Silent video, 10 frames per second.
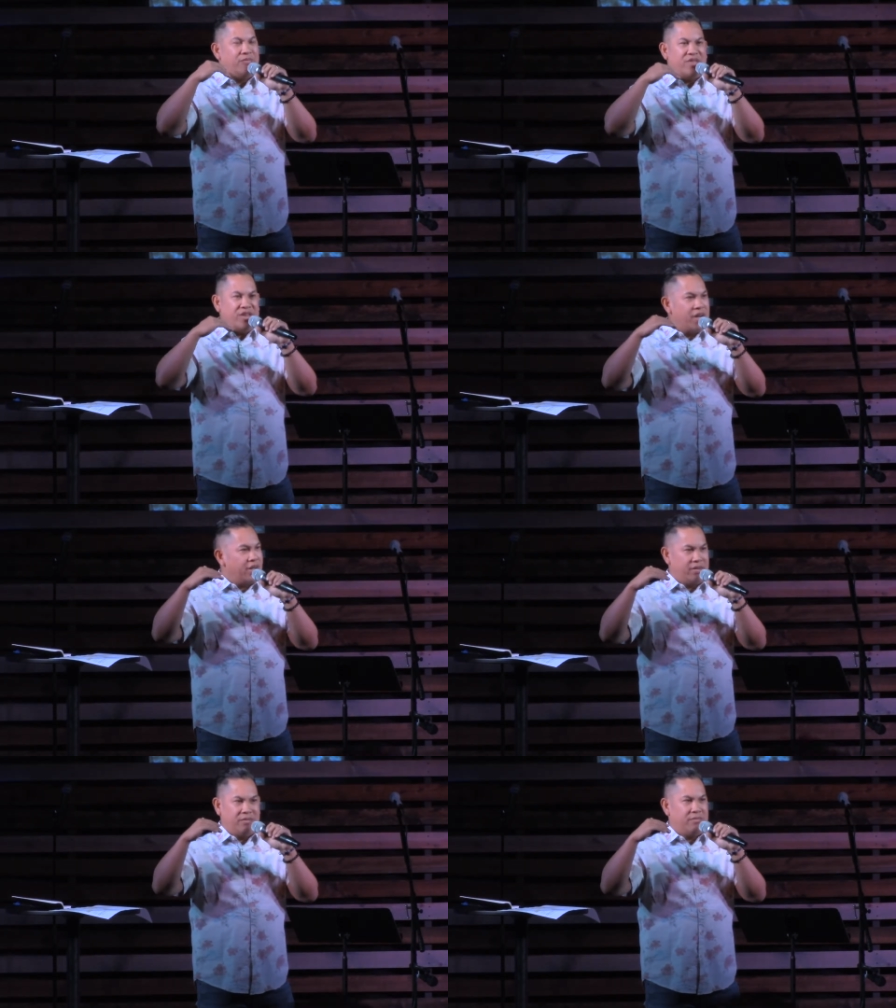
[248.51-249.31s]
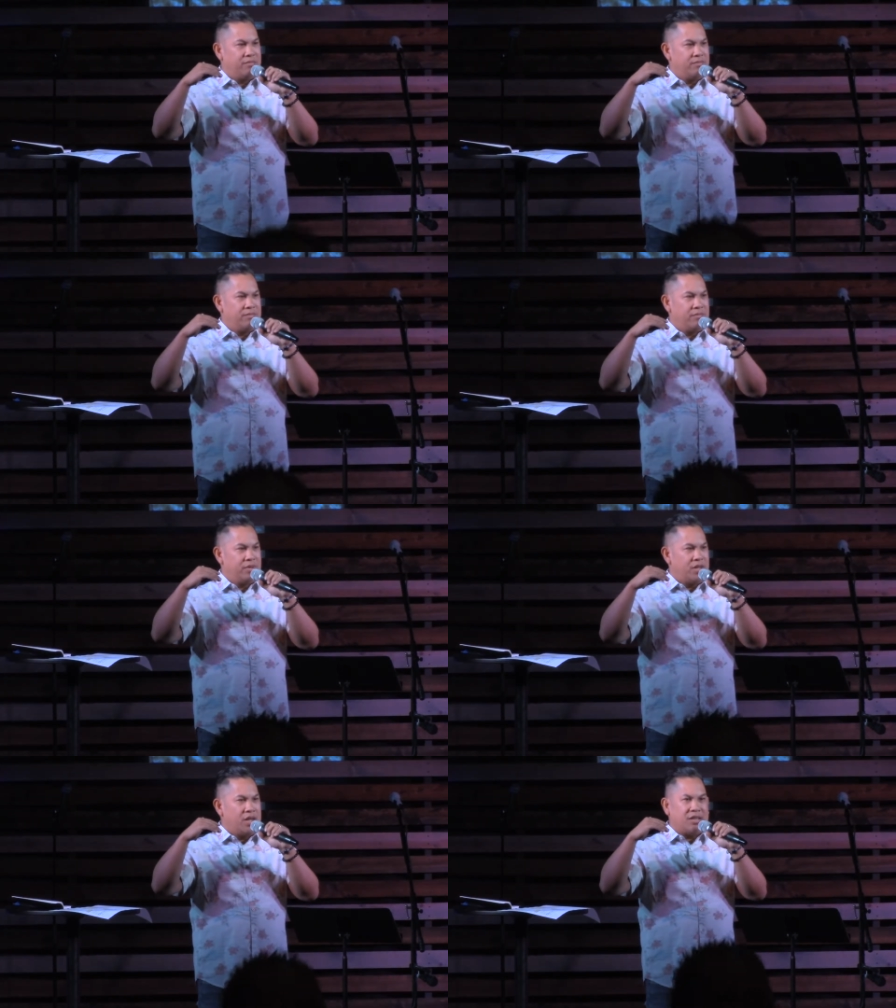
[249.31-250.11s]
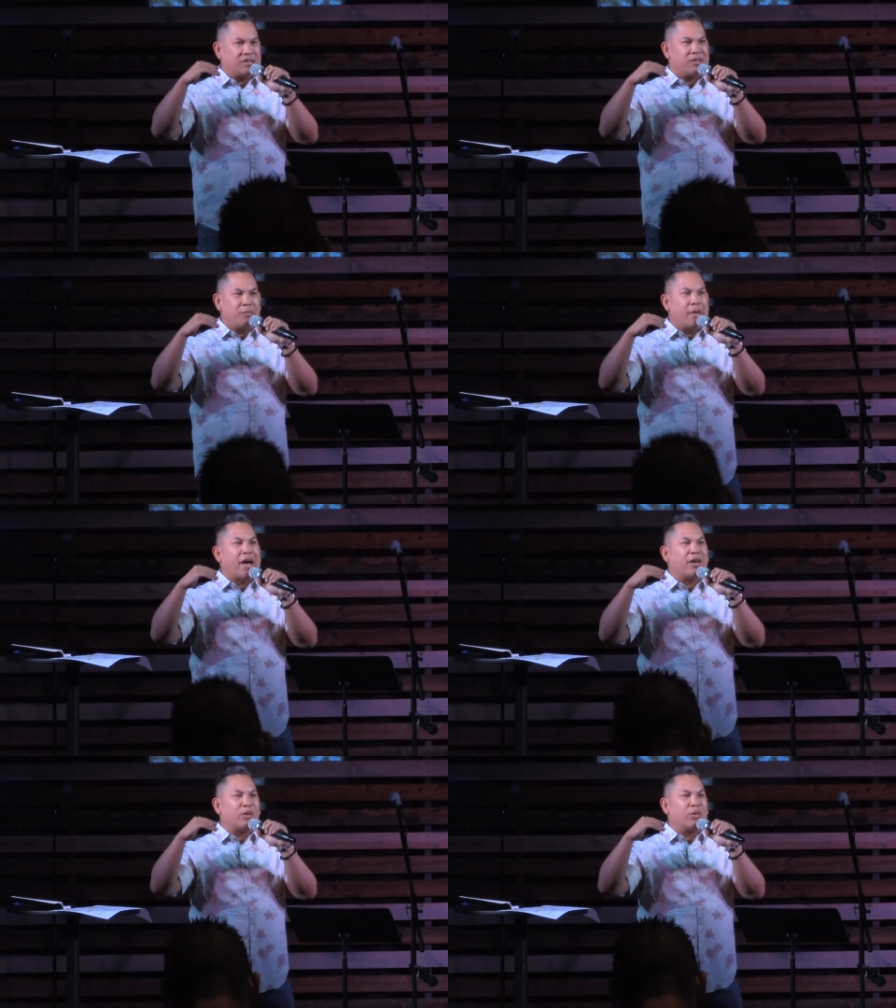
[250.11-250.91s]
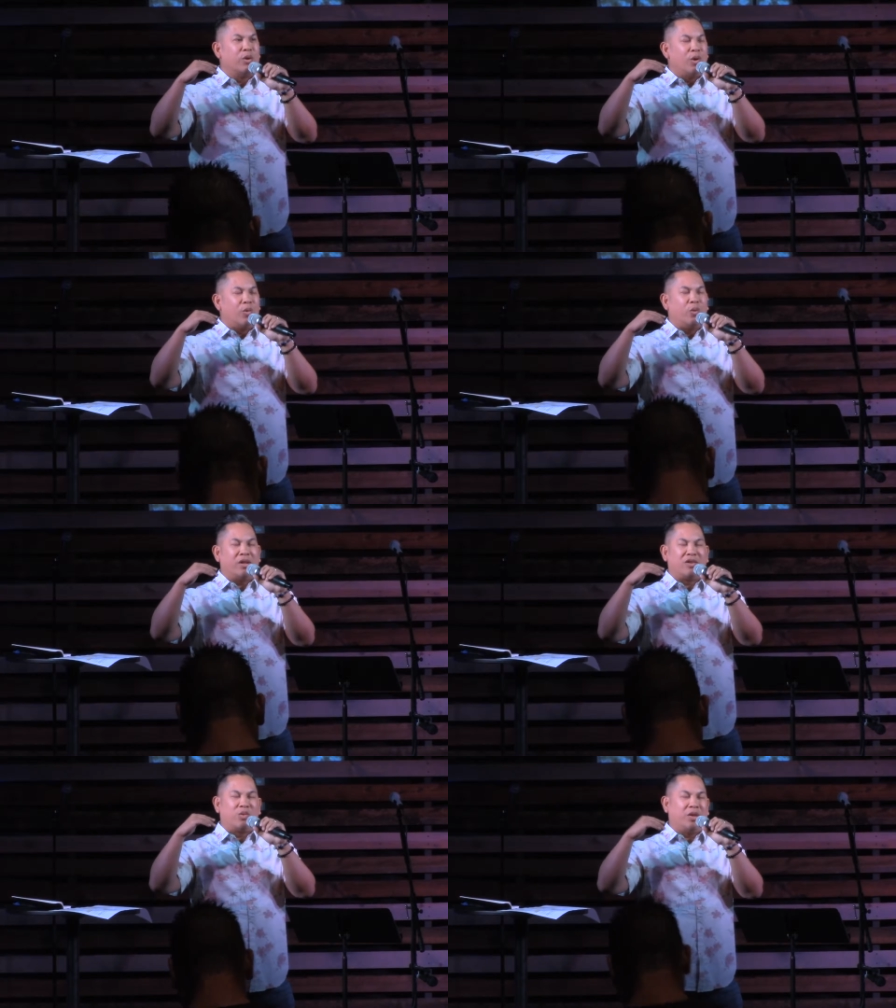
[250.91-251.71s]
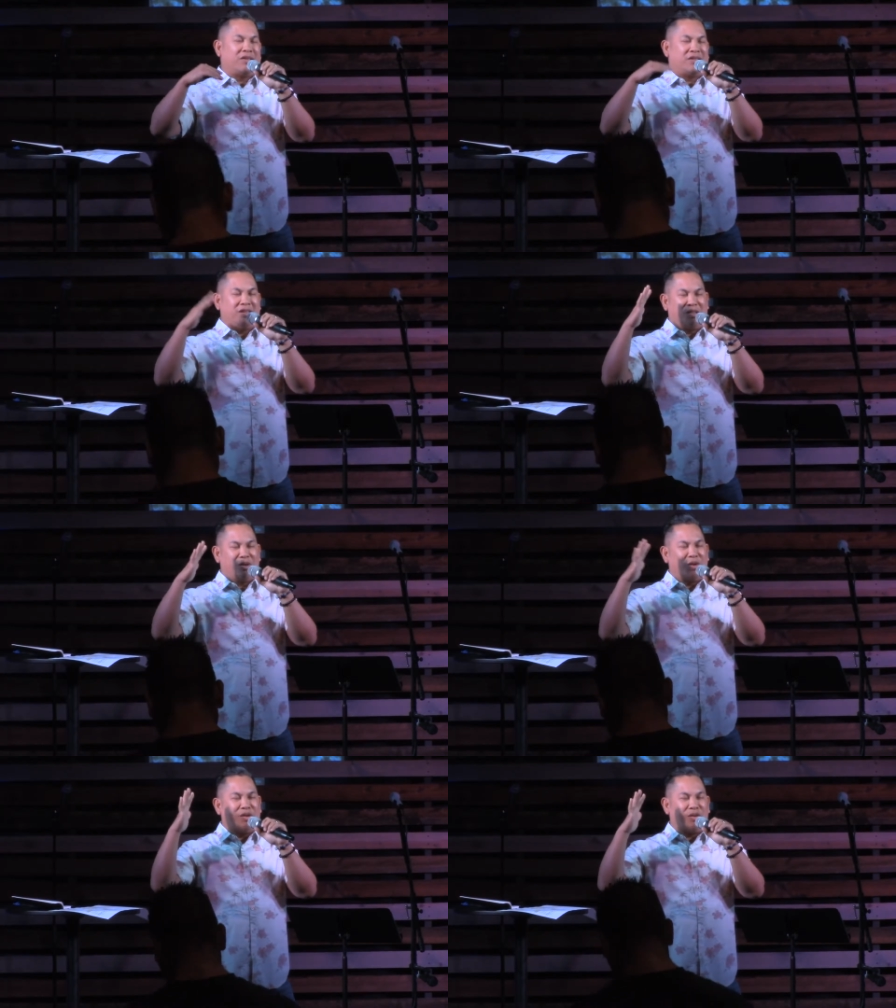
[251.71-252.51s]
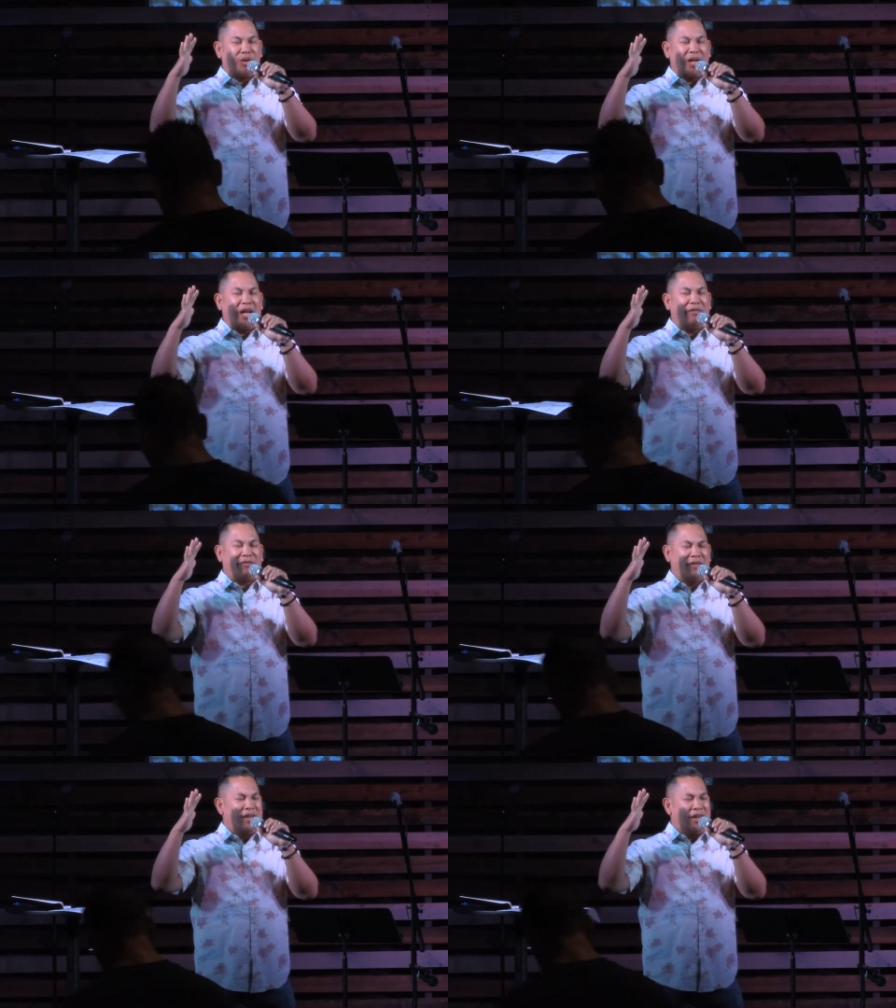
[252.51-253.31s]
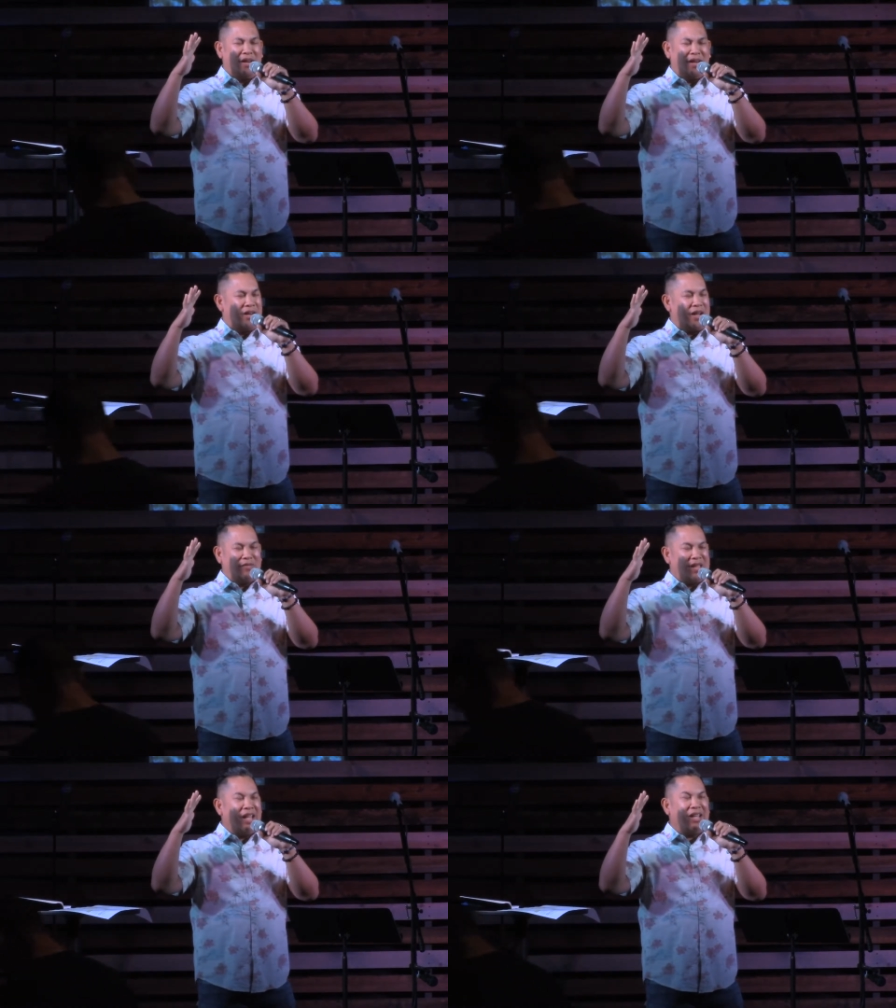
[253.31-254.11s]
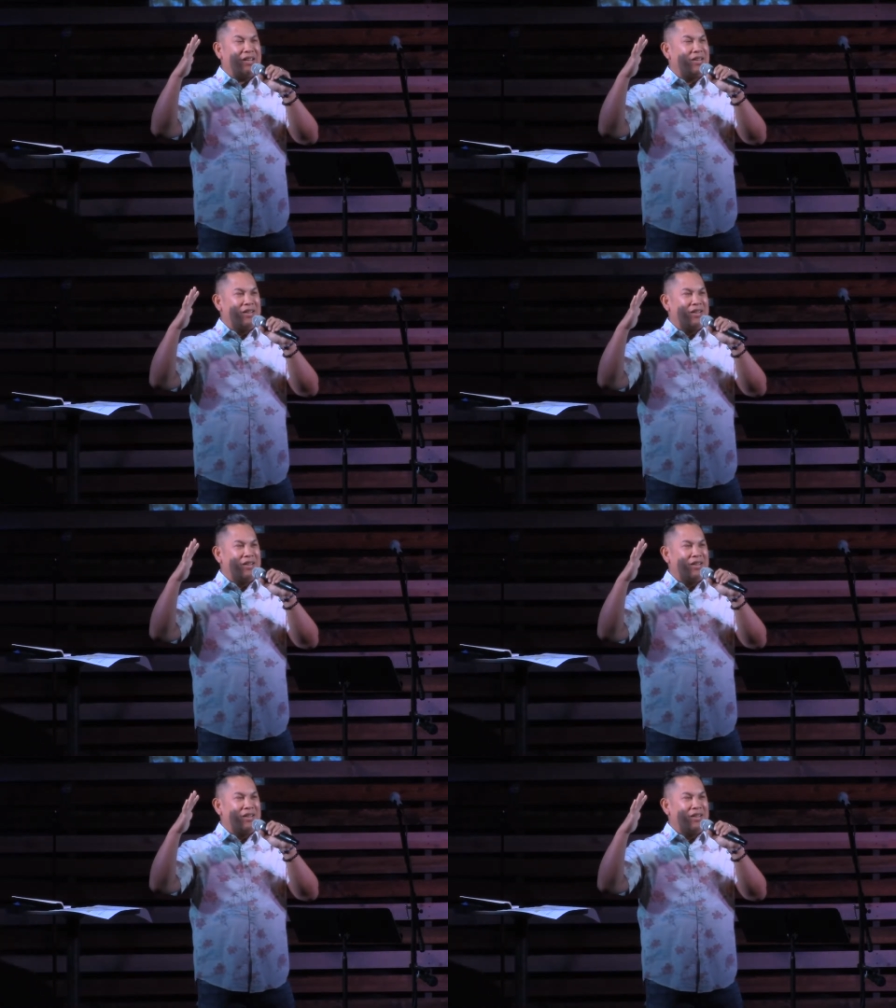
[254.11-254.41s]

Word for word: None. It doesn't matter what twists and turns your life uh, have taken.